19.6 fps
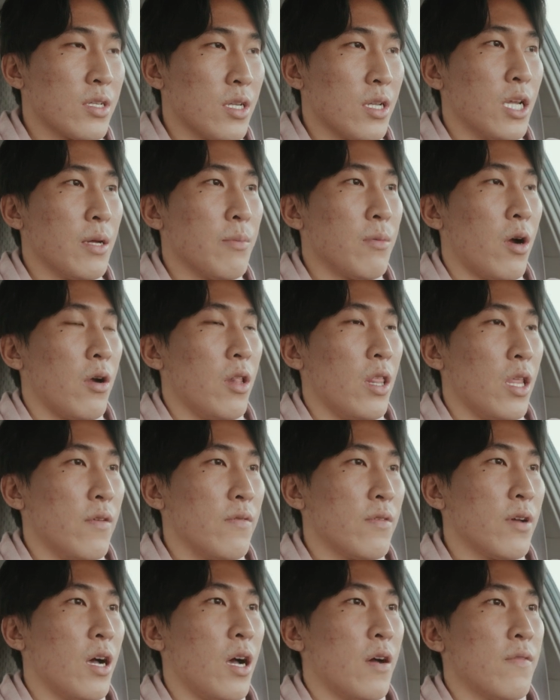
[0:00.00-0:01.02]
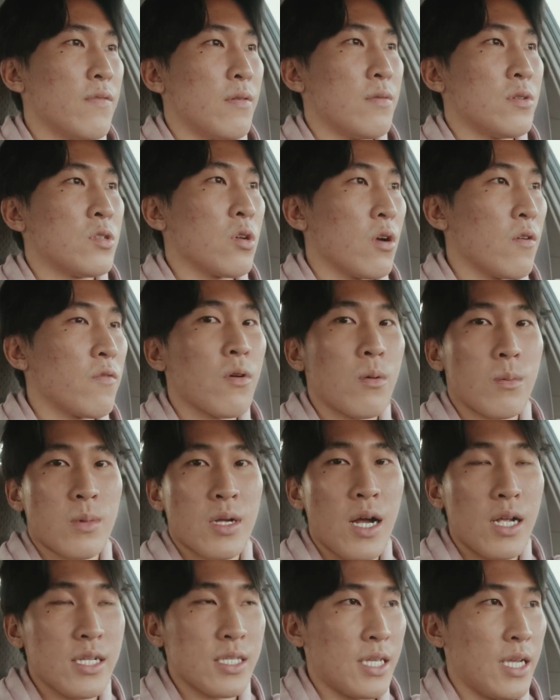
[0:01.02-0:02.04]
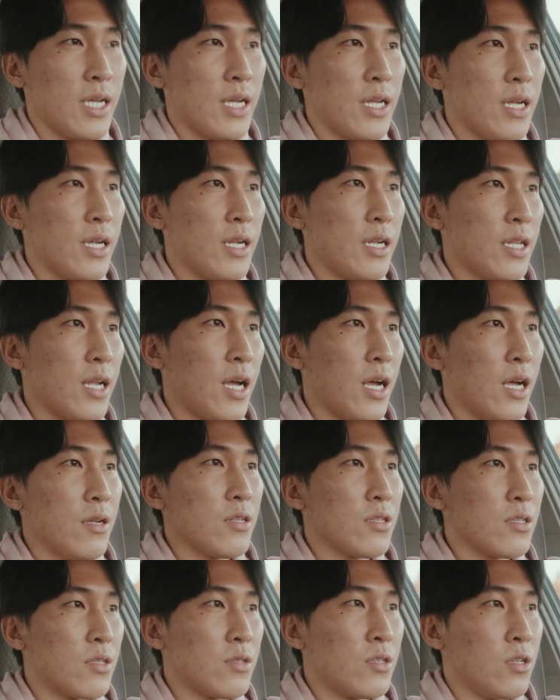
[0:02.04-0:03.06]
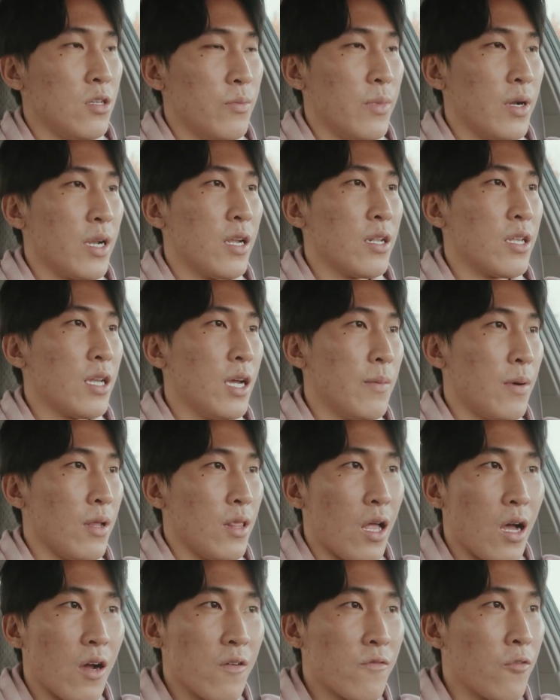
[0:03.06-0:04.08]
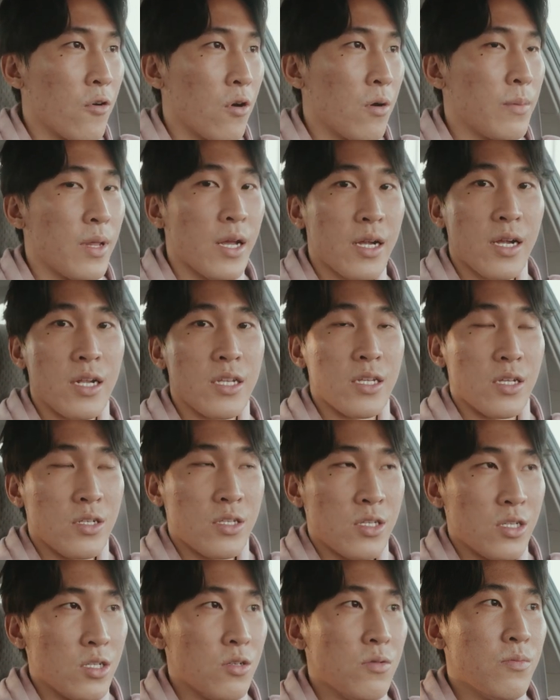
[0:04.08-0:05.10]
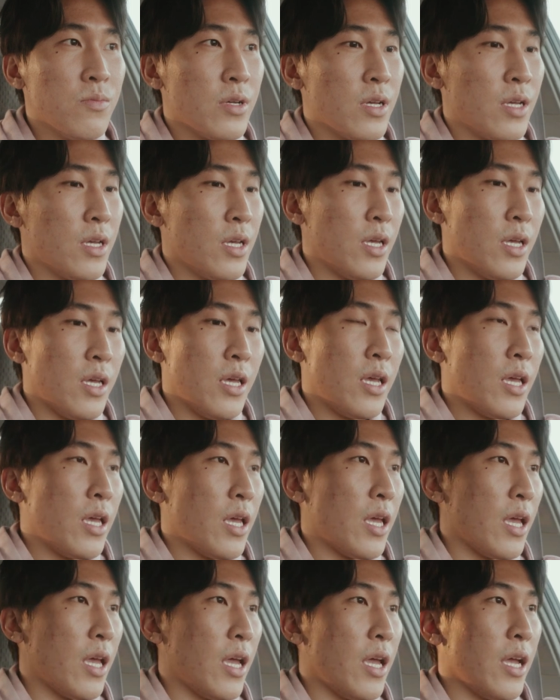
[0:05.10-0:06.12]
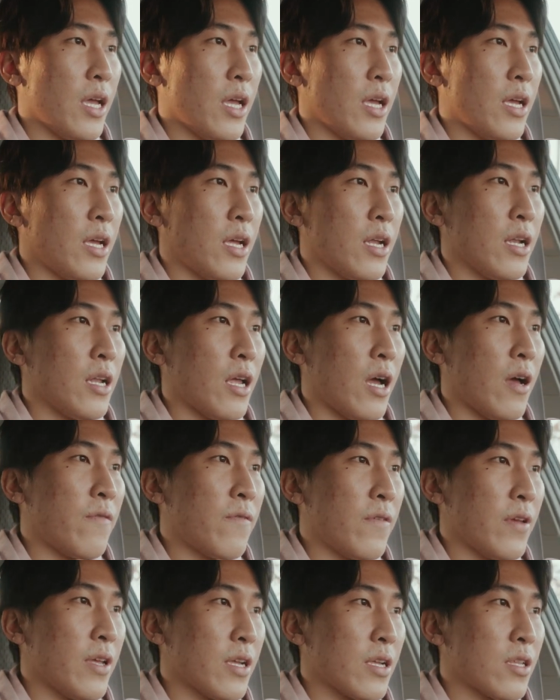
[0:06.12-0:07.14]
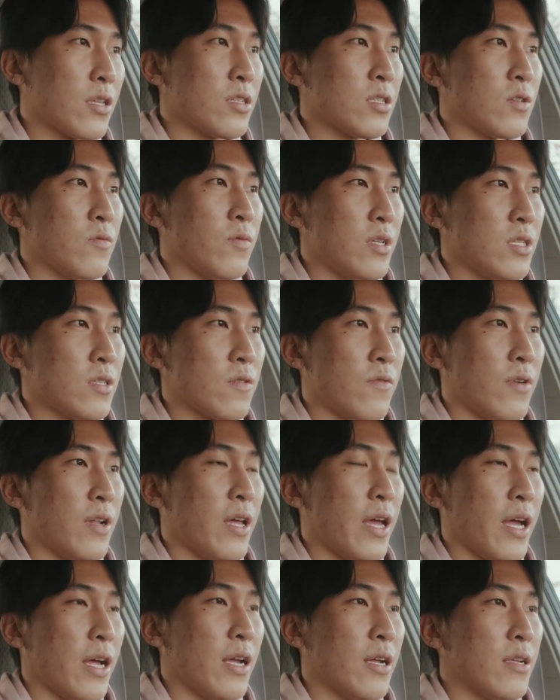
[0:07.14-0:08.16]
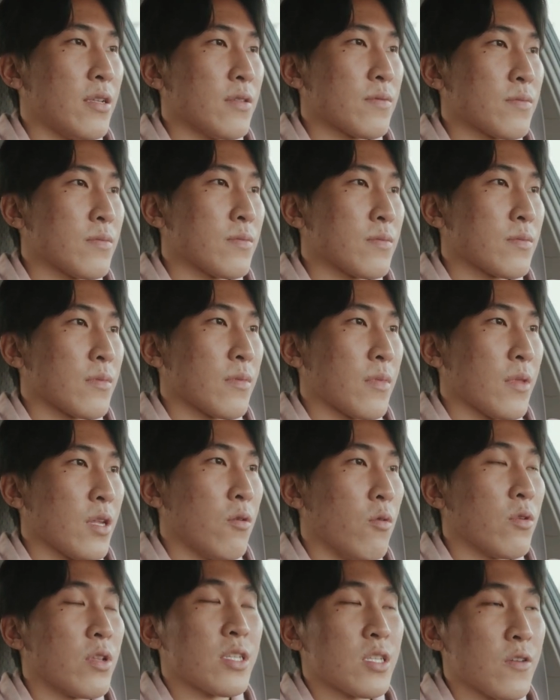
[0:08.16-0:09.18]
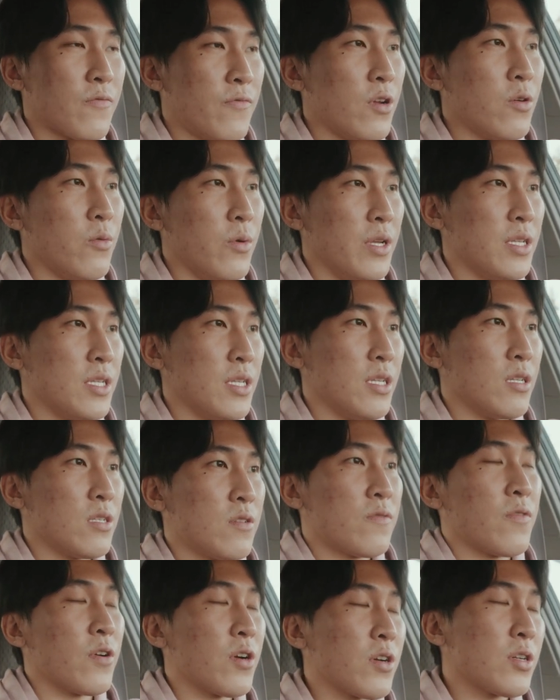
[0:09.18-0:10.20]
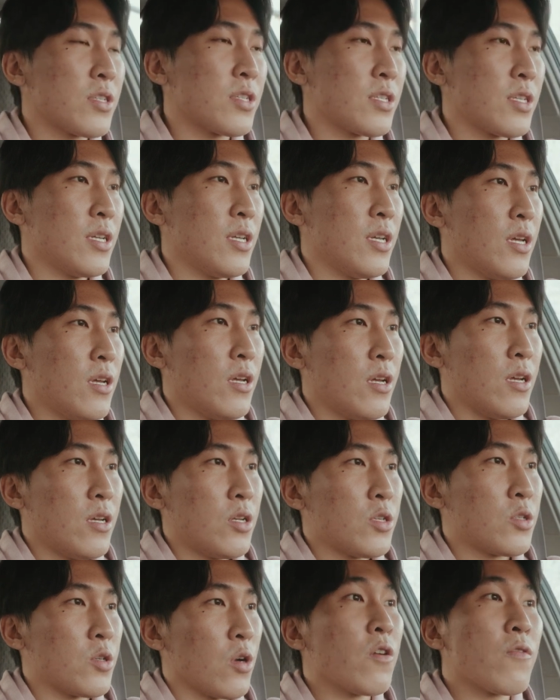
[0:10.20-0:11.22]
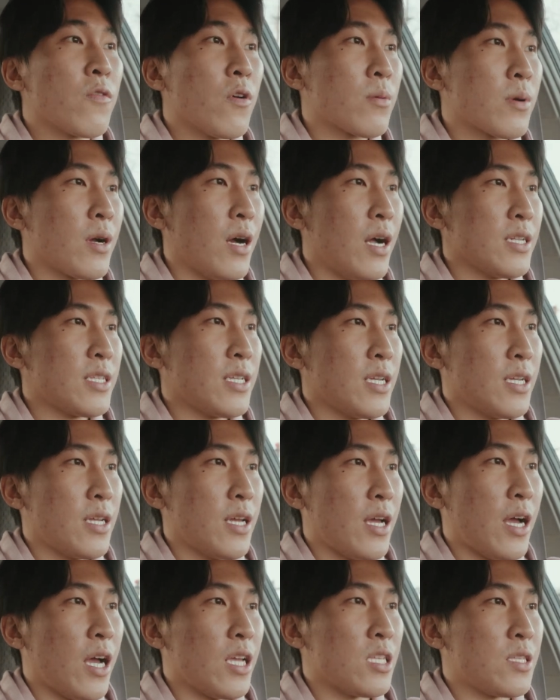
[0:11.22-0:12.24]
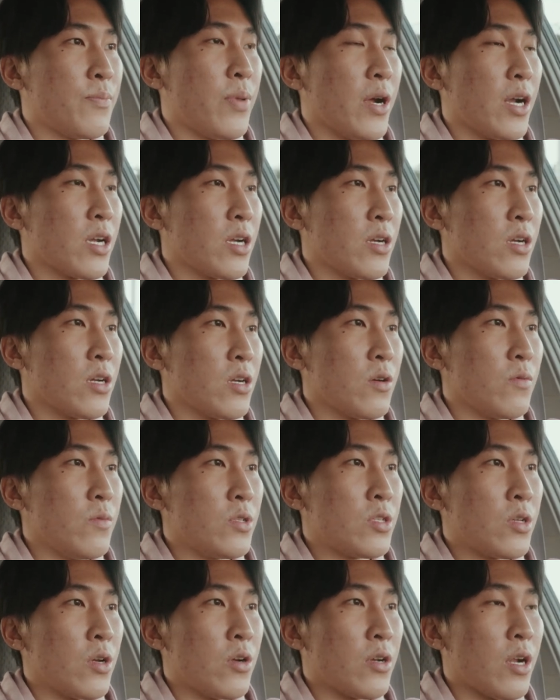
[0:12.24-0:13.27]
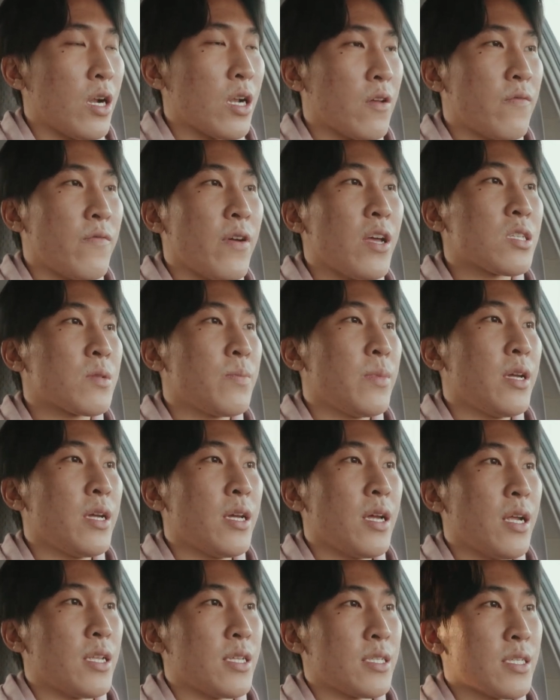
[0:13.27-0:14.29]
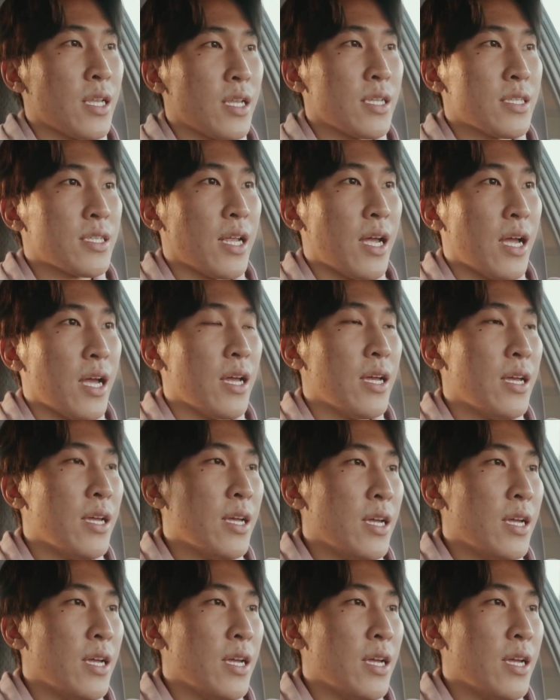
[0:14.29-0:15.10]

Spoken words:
of them are living off of short form content. Not too many of them are long form, like on YouTube. And I think there's a reason for that. Well, there's a few reasons. First, short form content has better return on investment in the sense that